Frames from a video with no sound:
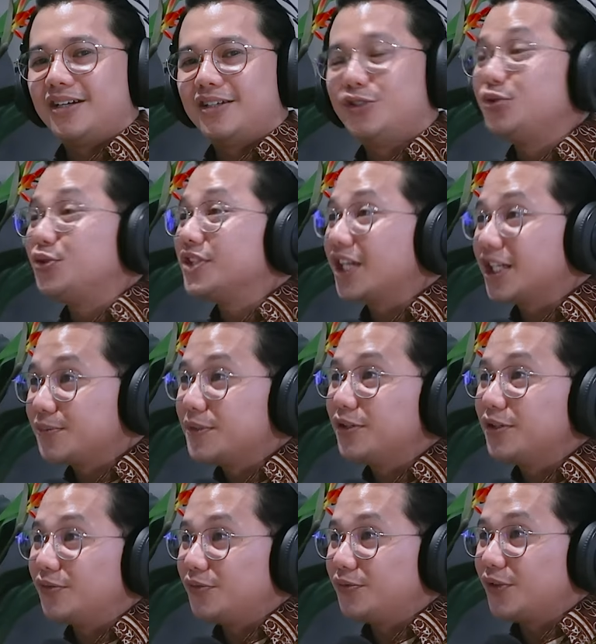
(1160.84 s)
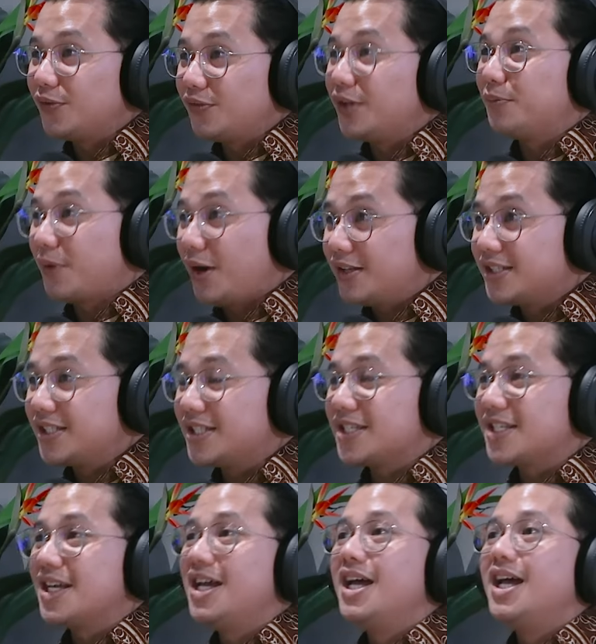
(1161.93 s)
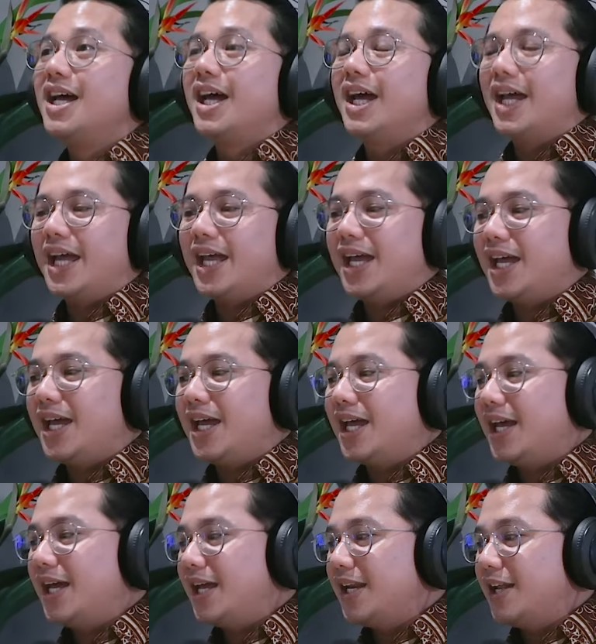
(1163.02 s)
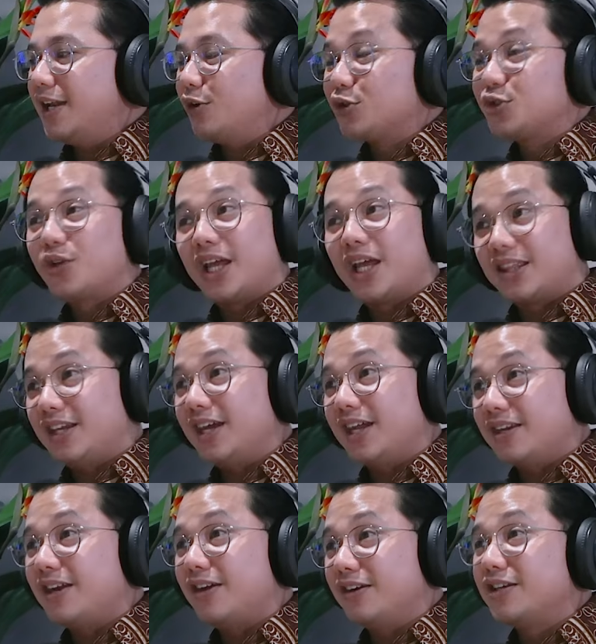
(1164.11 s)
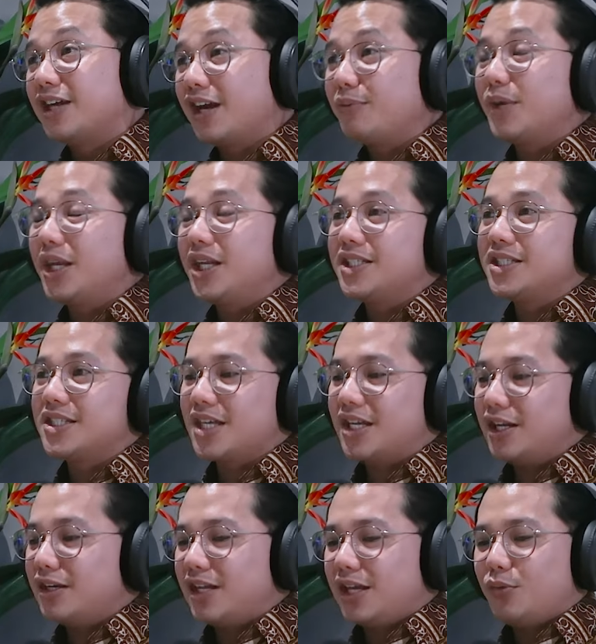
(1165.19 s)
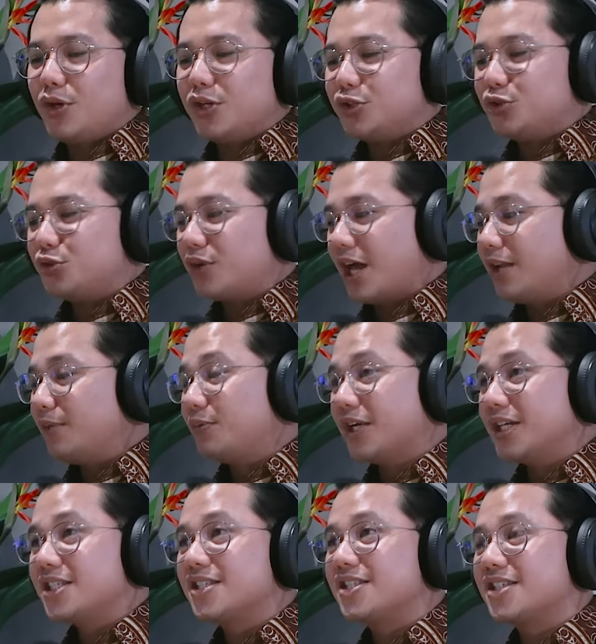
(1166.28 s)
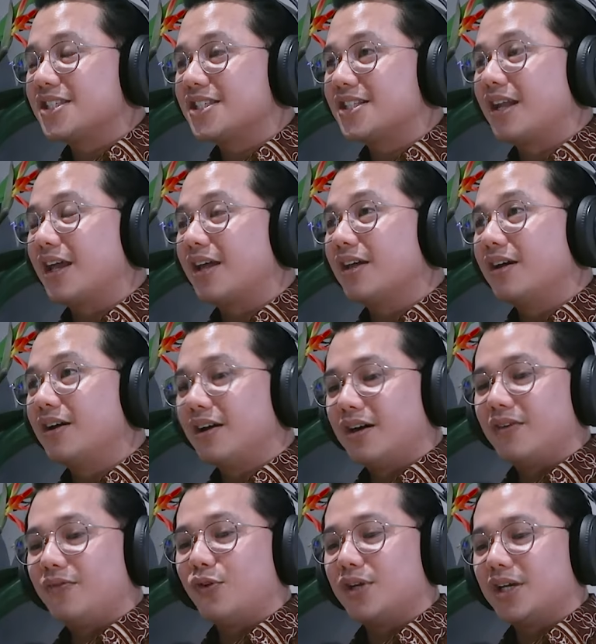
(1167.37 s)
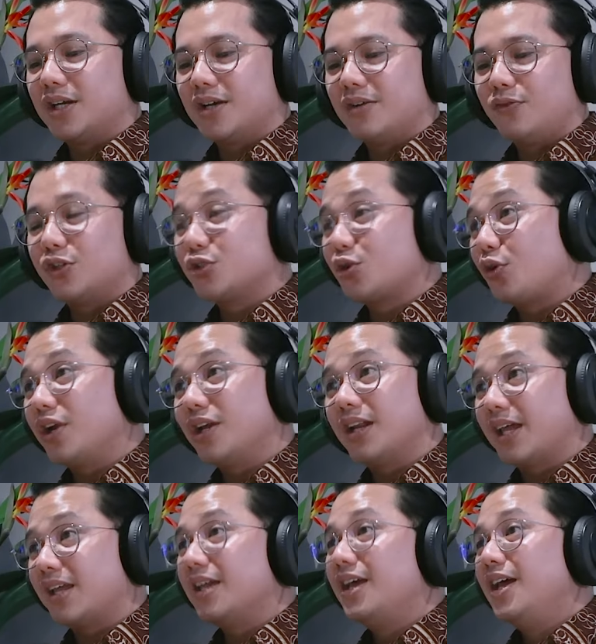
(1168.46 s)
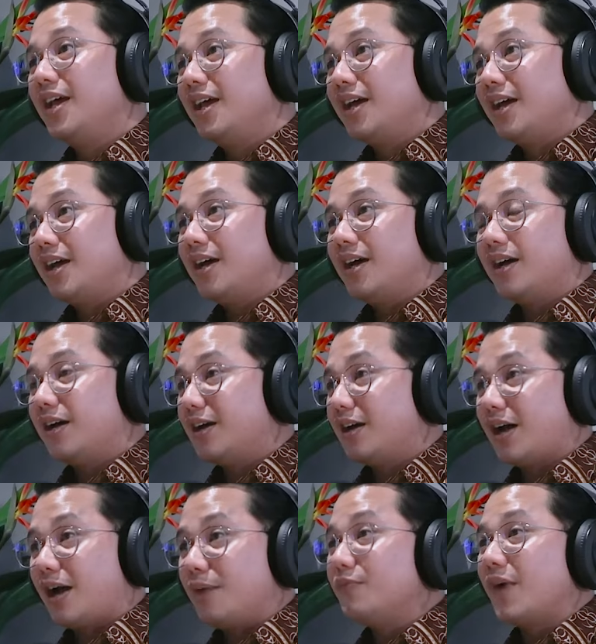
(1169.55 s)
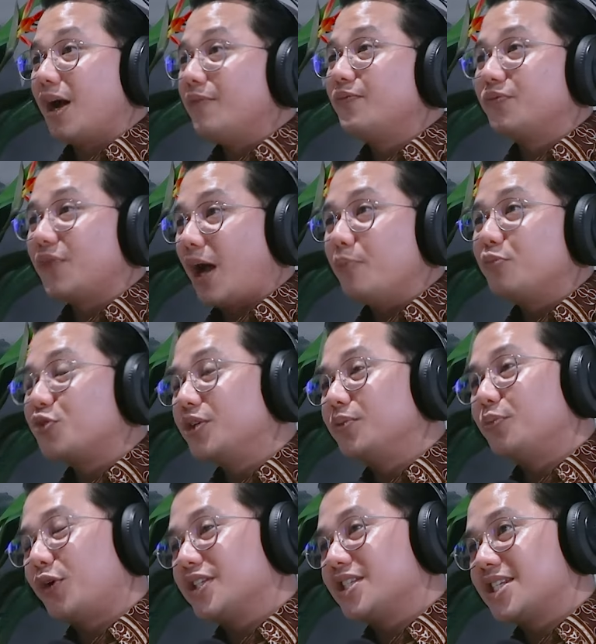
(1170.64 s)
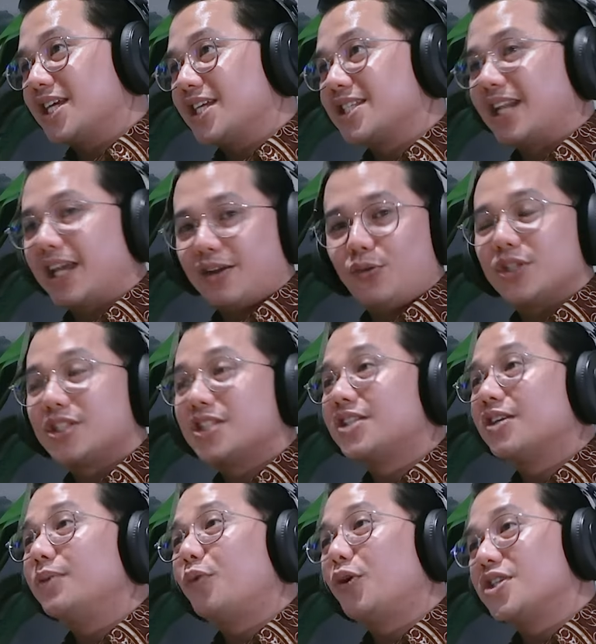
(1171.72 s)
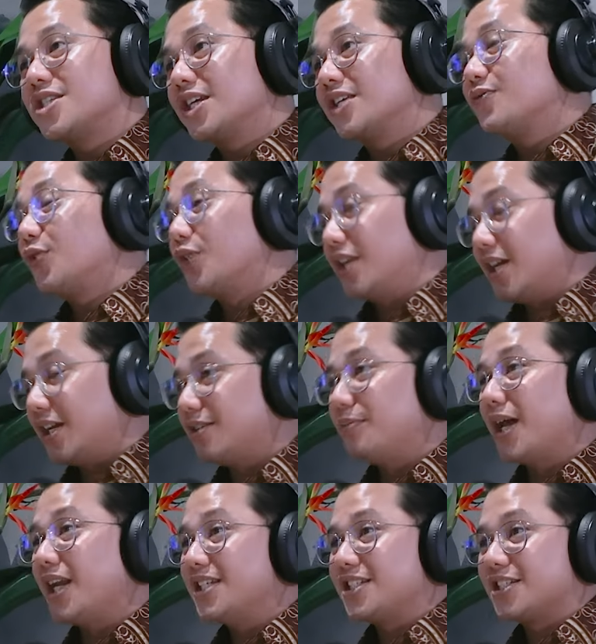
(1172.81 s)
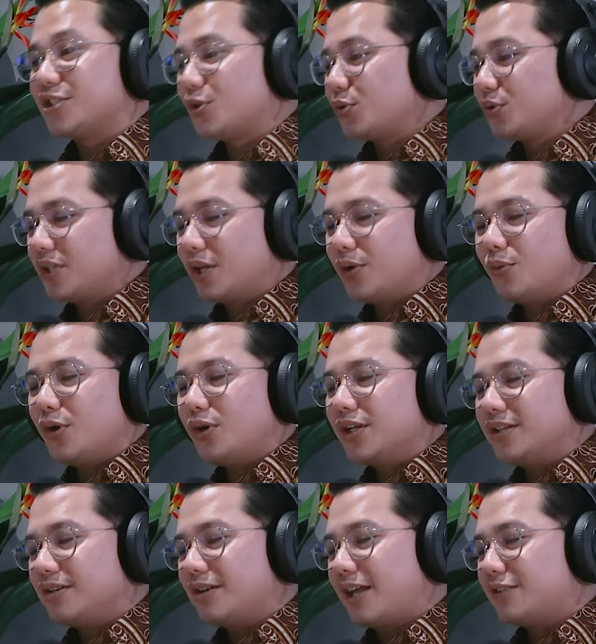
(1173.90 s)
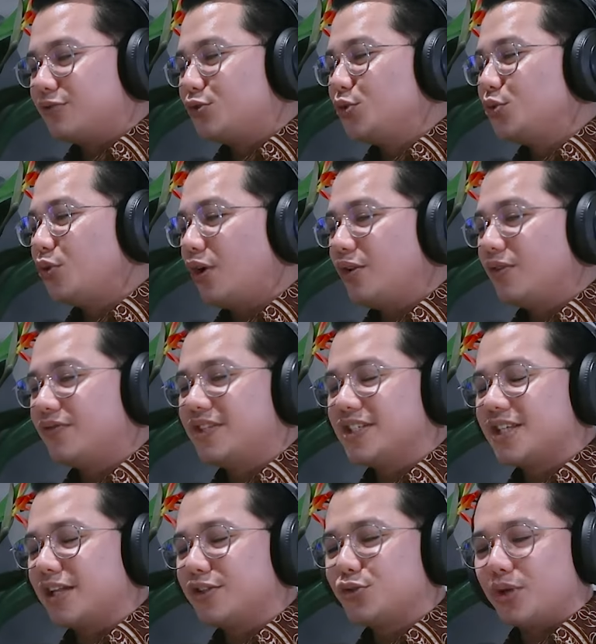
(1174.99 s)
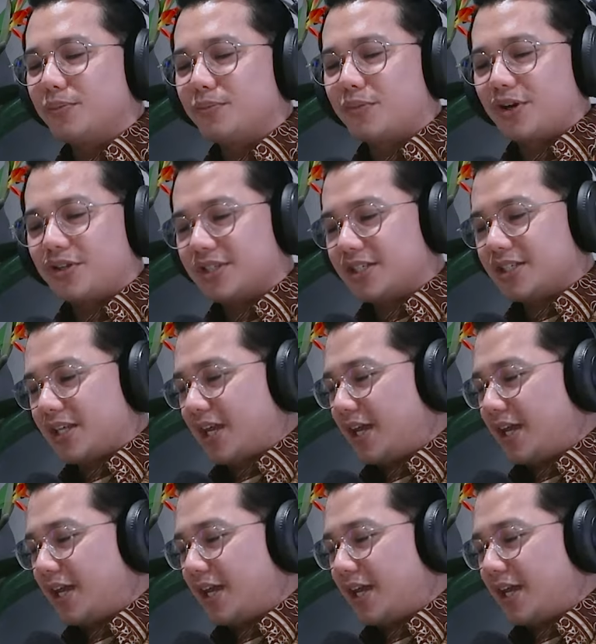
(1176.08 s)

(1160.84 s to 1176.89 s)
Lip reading: do assessment of their bosses, and also like their indirect managers, and then they want to do calibrations like for the scoring. Like I'm 3.6. Like what's 3.6 for the other manager? So they want to like do all of this end-to-end process,